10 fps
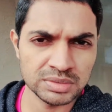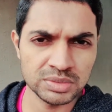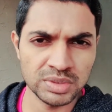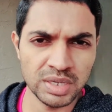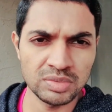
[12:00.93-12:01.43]

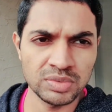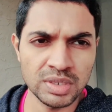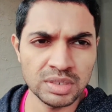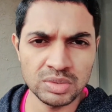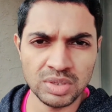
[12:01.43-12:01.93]
so that
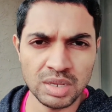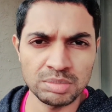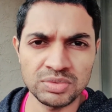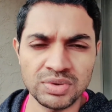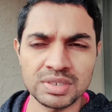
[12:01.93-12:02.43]
way you can
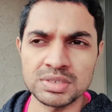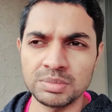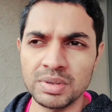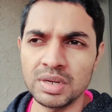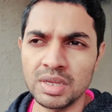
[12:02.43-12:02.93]
be
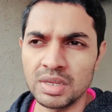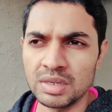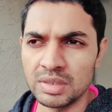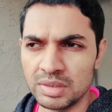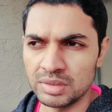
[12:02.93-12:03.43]
flexible.
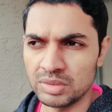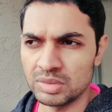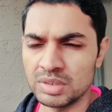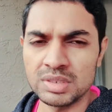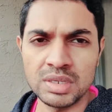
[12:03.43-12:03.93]

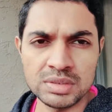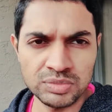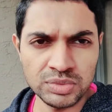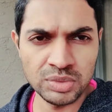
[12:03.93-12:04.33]
In case if you